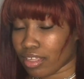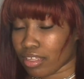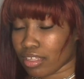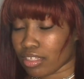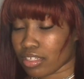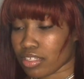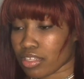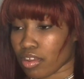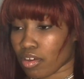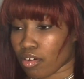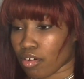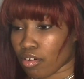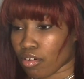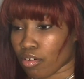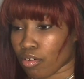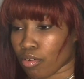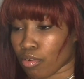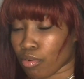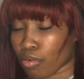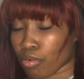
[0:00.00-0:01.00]

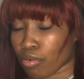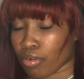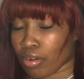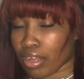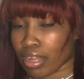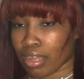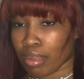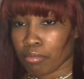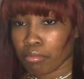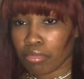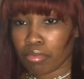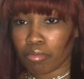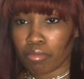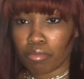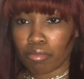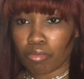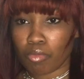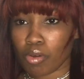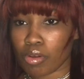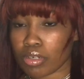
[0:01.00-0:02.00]
So I'm
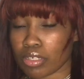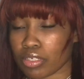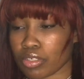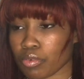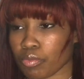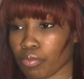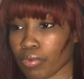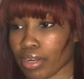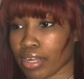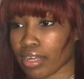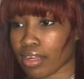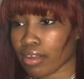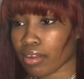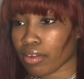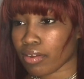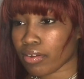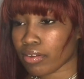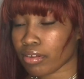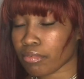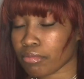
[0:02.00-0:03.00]
walking
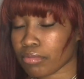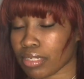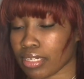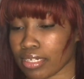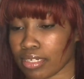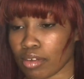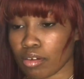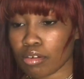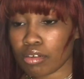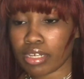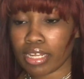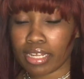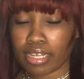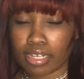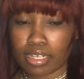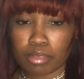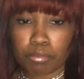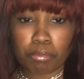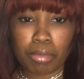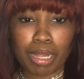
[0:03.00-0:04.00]
around. I'm like,
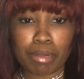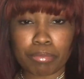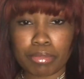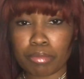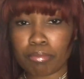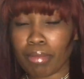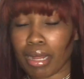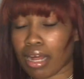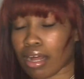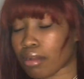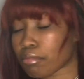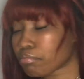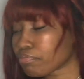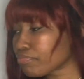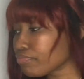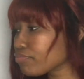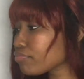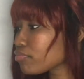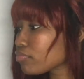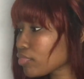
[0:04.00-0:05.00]
okay, boppity bop.
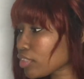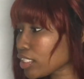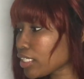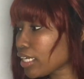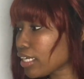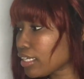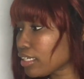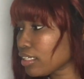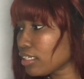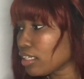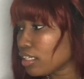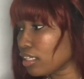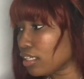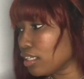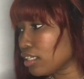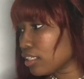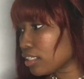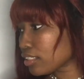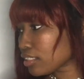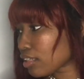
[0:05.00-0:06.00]
Okay,
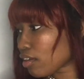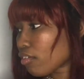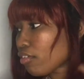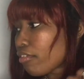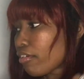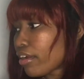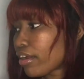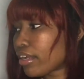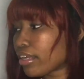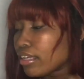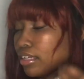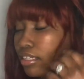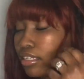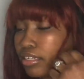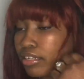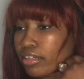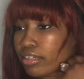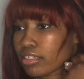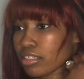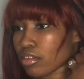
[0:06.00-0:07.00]
it's all right.
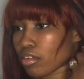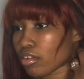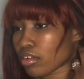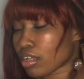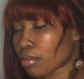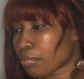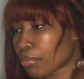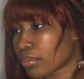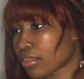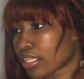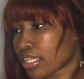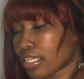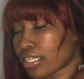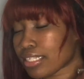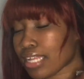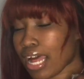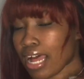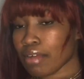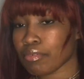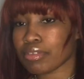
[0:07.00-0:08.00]
Here I saw a couple things.
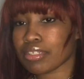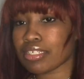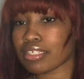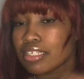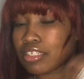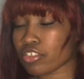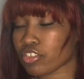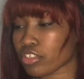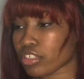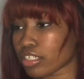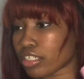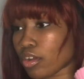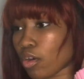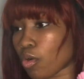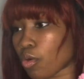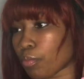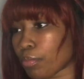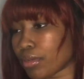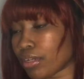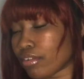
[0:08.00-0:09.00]
I was initially
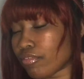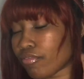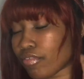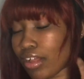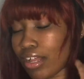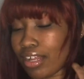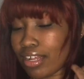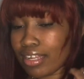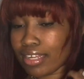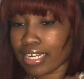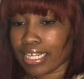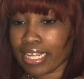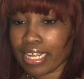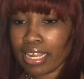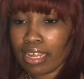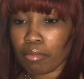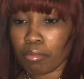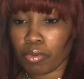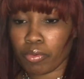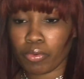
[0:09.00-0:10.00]
hoping to find
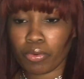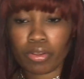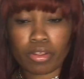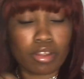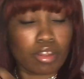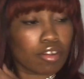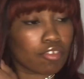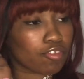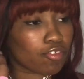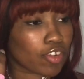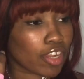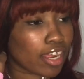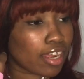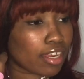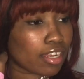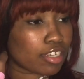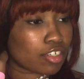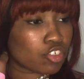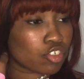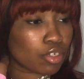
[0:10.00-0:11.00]

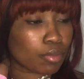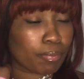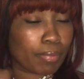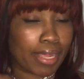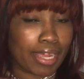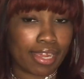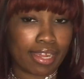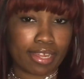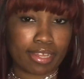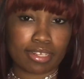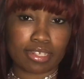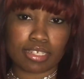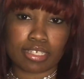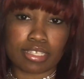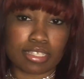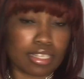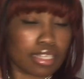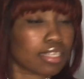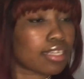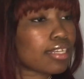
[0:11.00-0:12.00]
camouflage
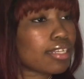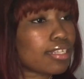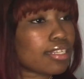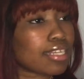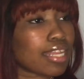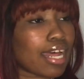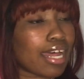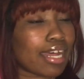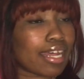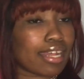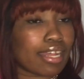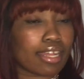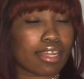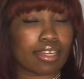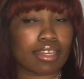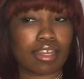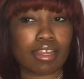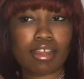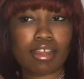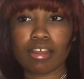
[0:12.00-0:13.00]
pants because I had
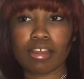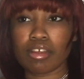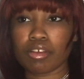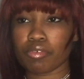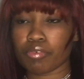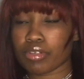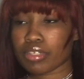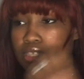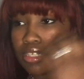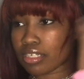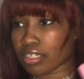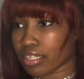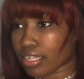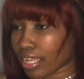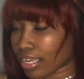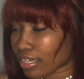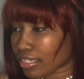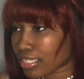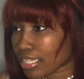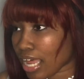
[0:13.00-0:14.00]
recently
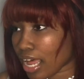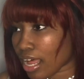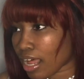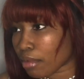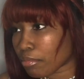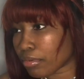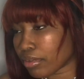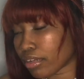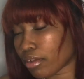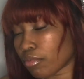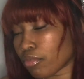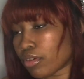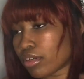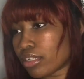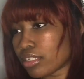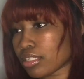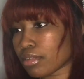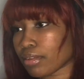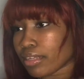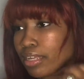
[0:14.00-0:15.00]
got a top and I
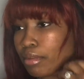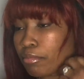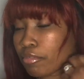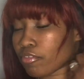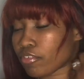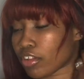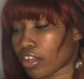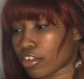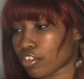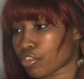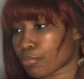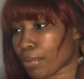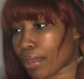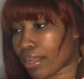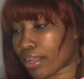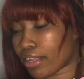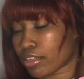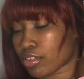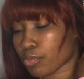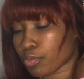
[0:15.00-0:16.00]
wanted some camouflage
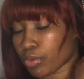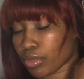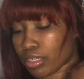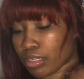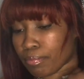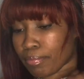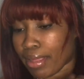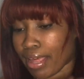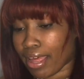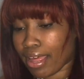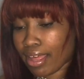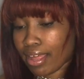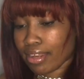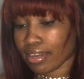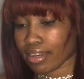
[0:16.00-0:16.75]
pants really bad.